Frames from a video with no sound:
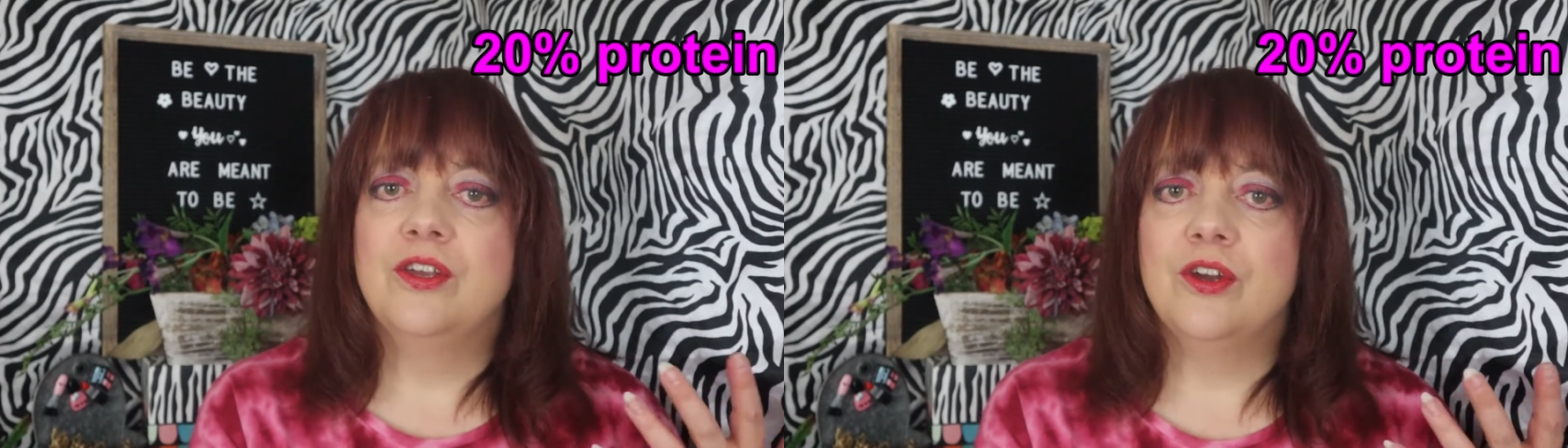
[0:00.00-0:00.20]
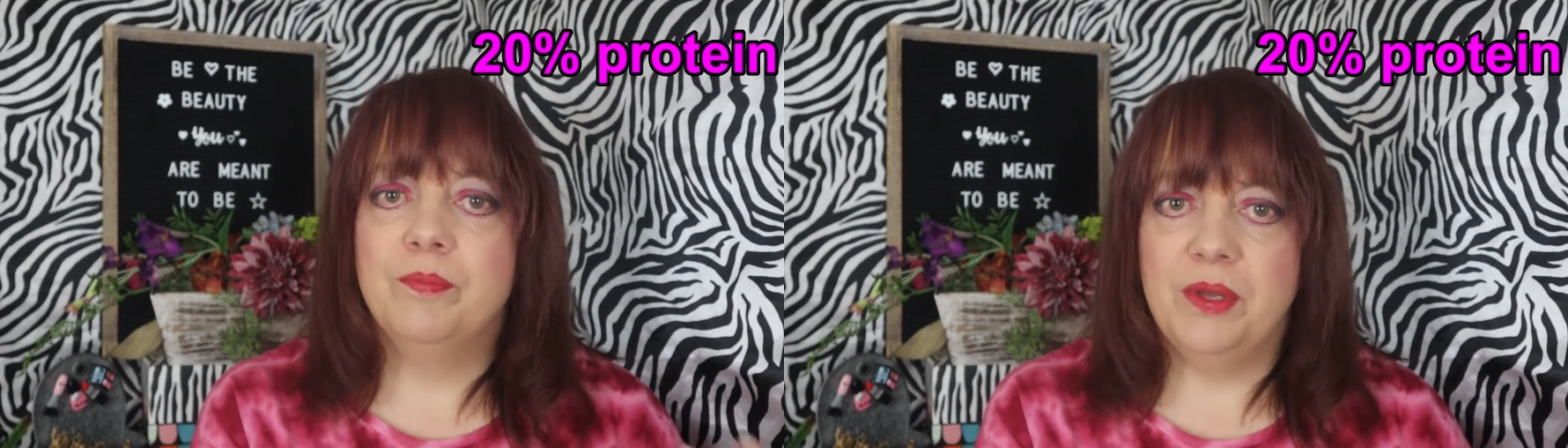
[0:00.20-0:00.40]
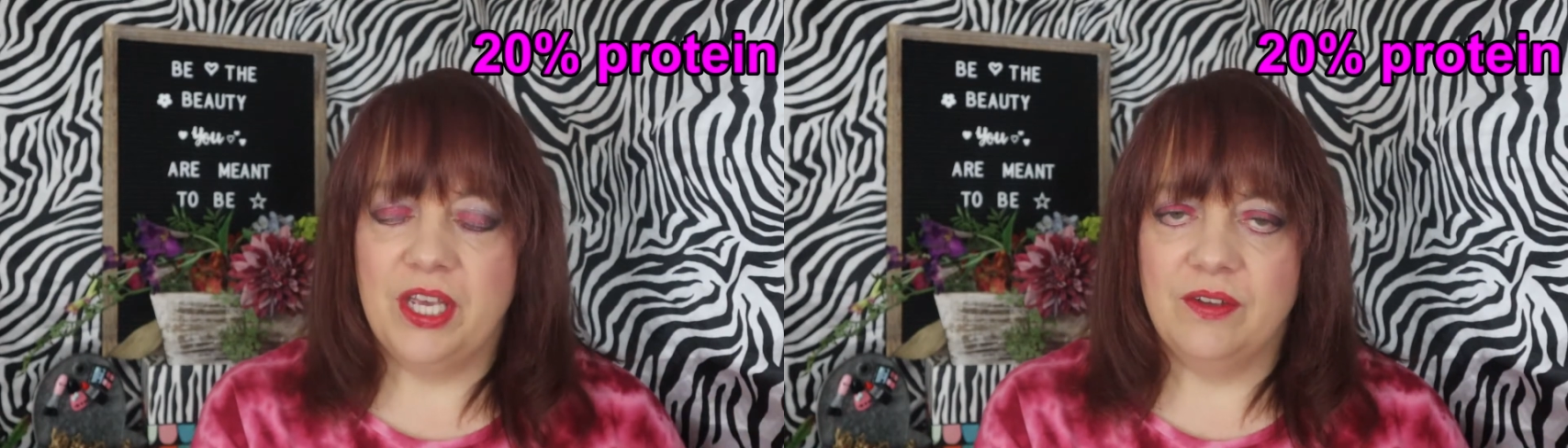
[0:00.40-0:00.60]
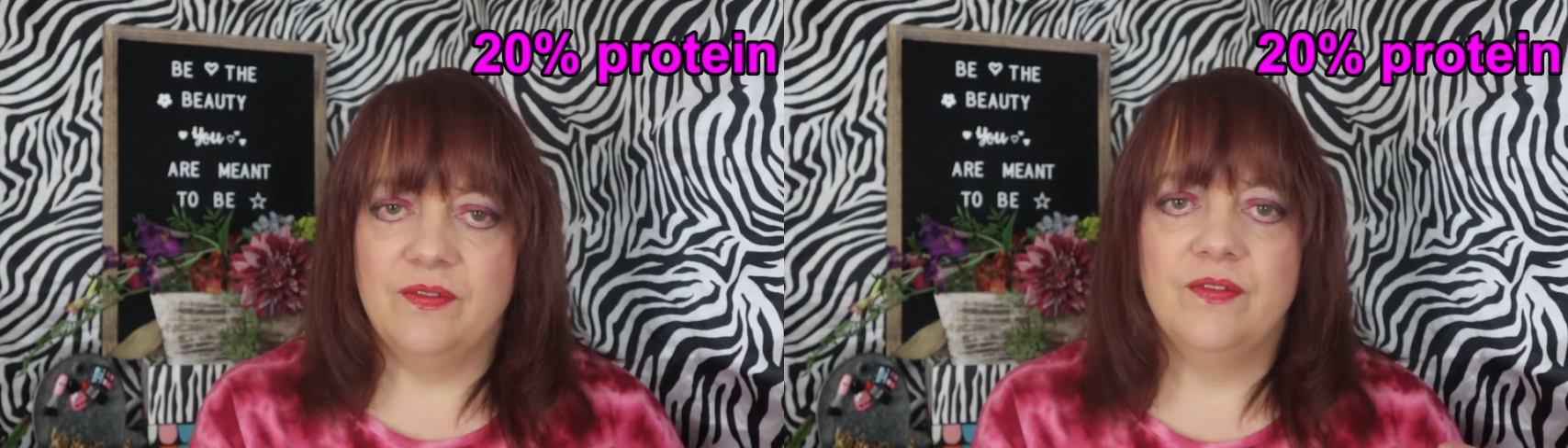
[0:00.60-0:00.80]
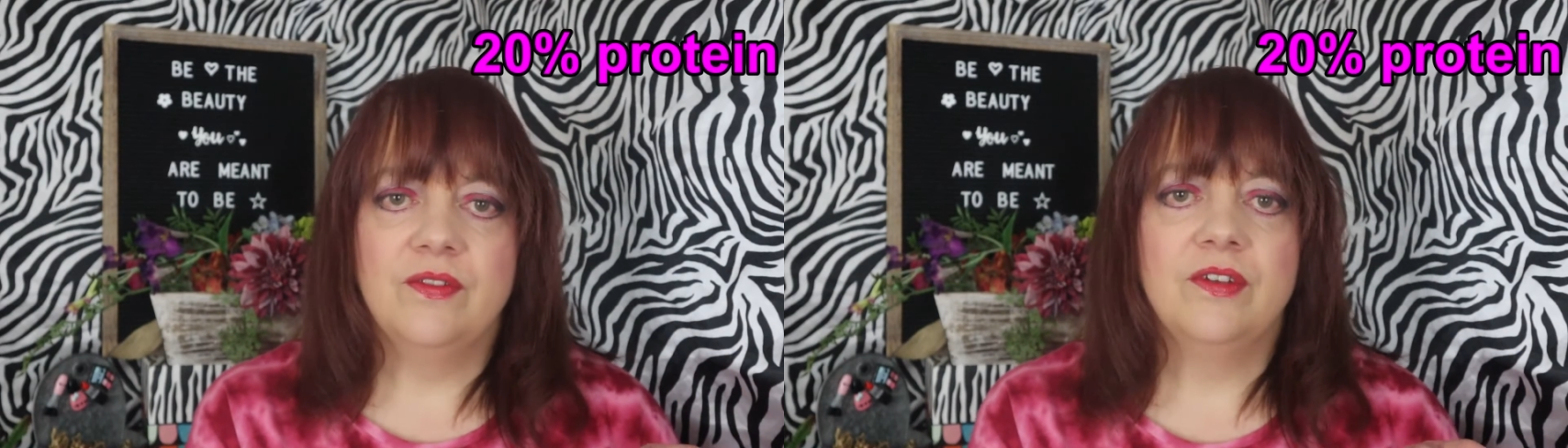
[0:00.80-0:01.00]
Your
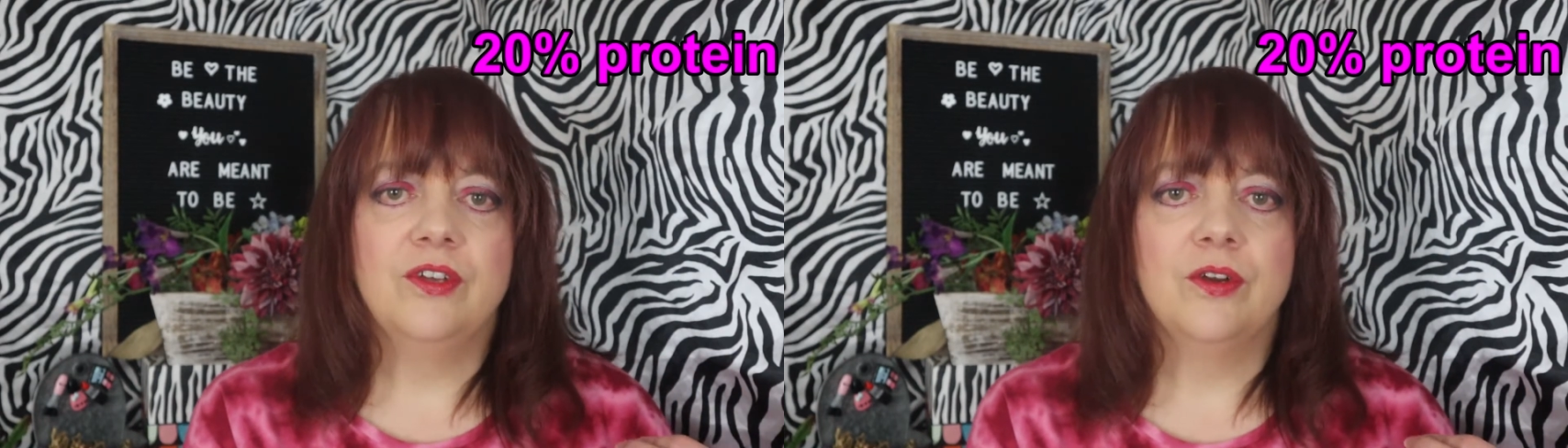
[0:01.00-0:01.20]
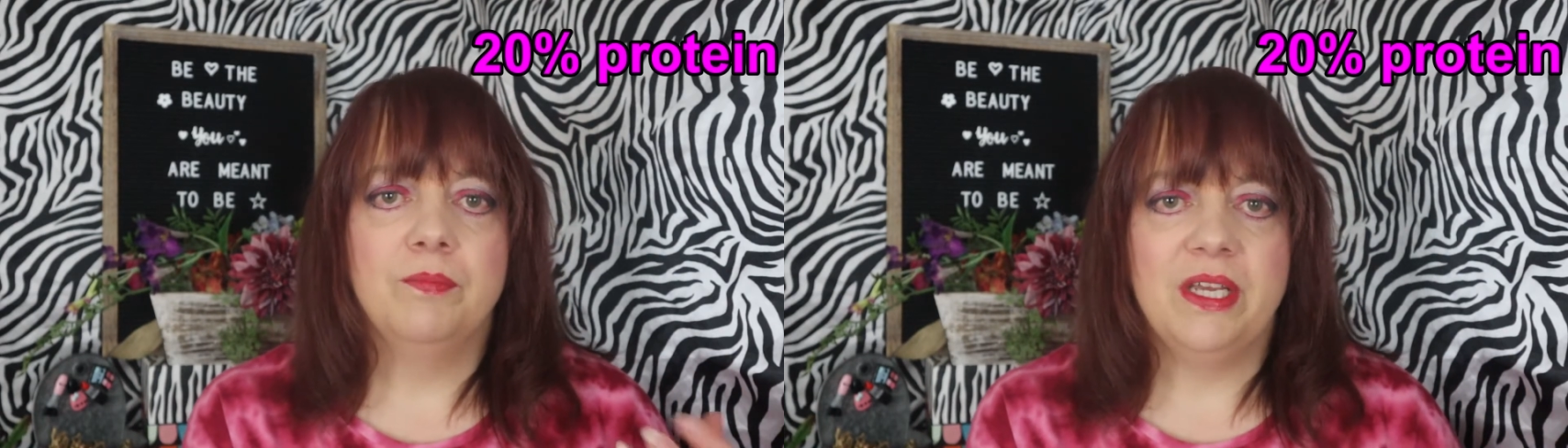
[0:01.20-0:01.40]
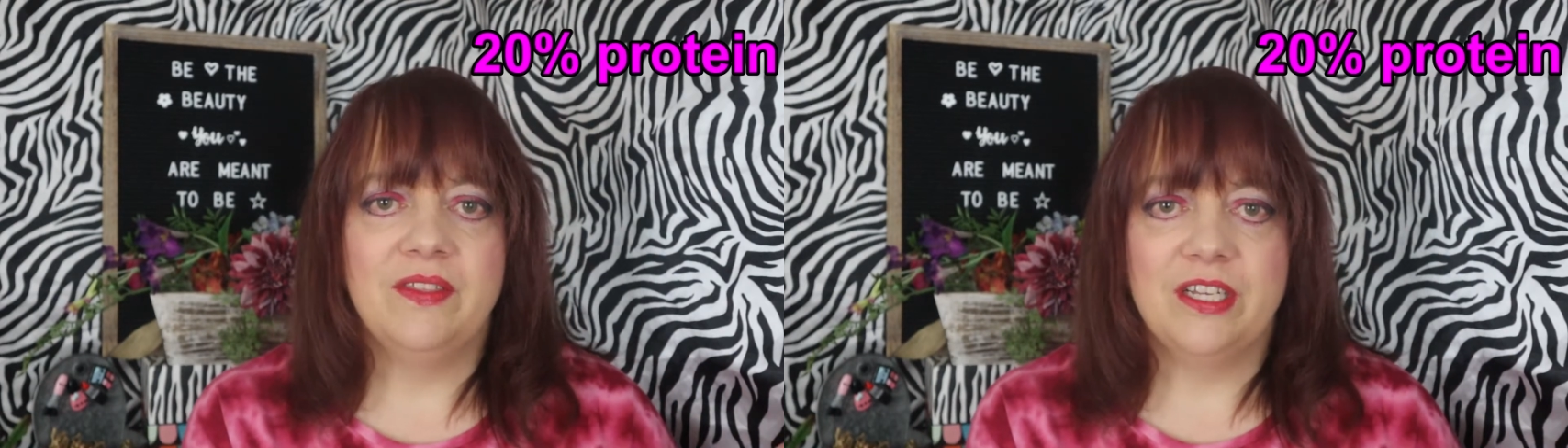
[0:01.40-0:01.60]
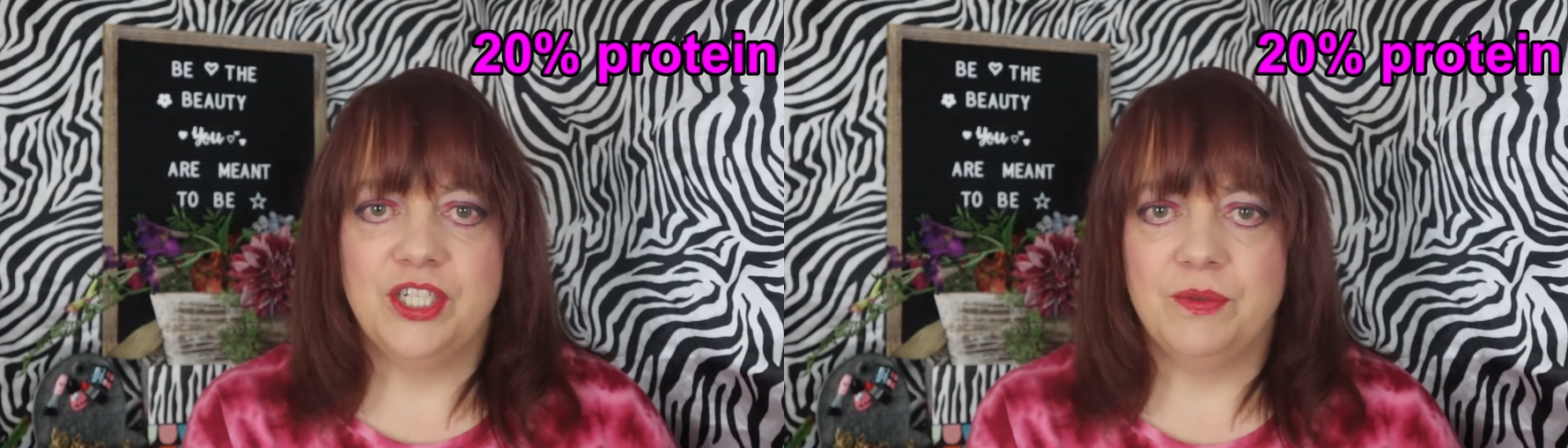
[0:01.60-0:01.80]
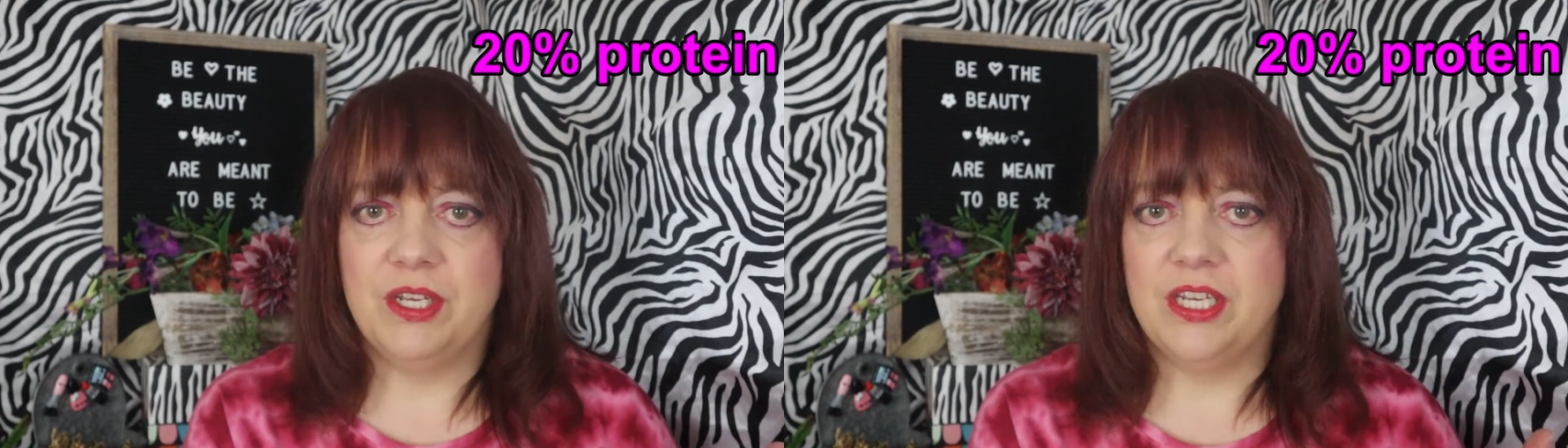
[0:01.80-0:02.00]
beef, your meat
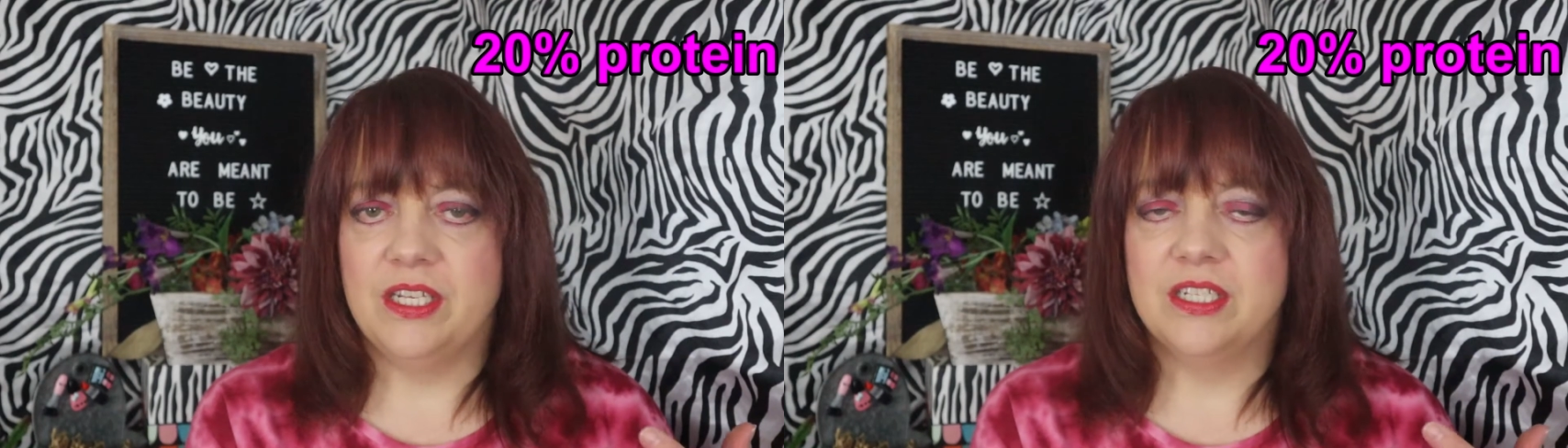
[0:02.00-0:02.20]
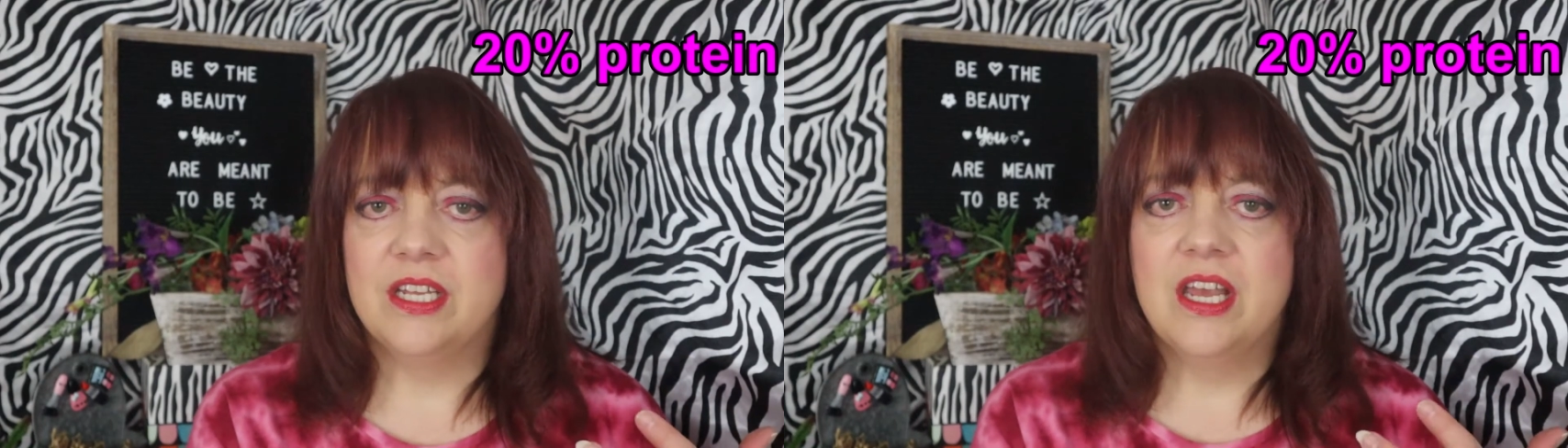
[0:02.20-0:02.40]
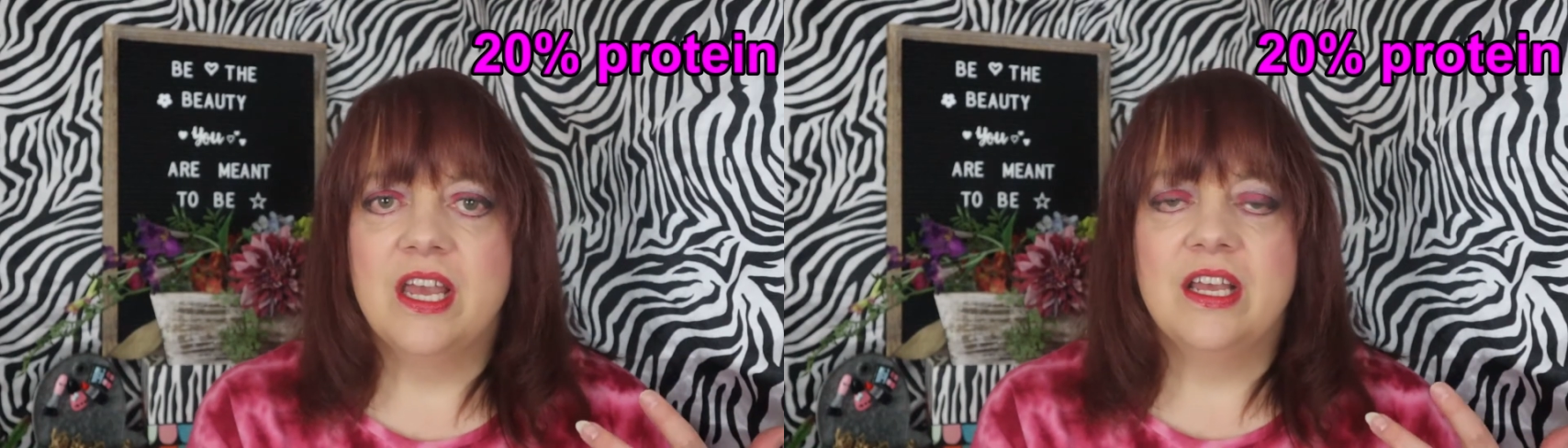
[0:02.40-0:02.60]
that you eat.